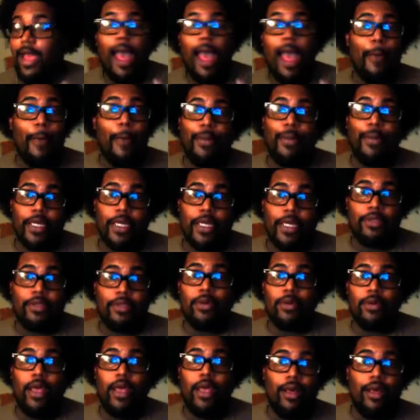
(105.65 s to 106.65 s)
I put it
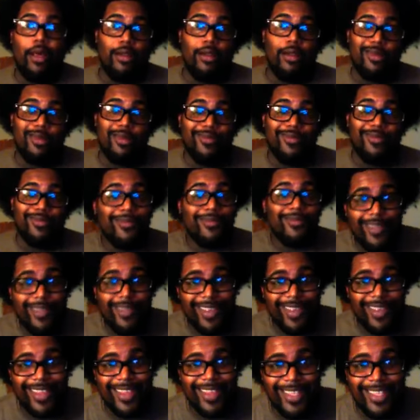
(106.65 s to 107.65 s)
through hell,
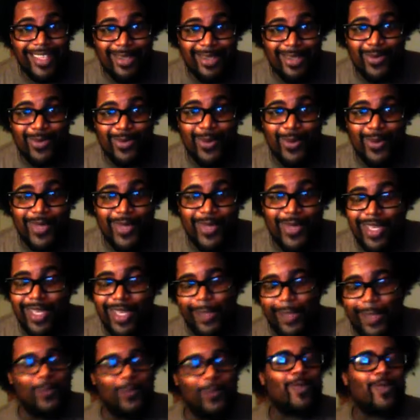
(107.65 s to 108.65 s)
and this is what we
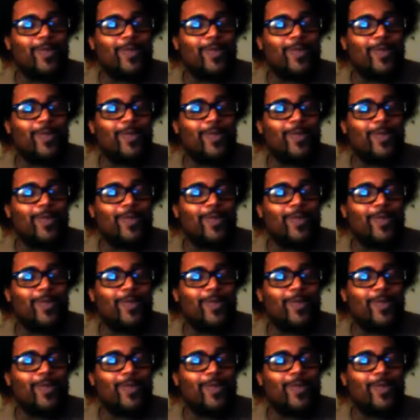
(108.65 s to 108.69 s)
get.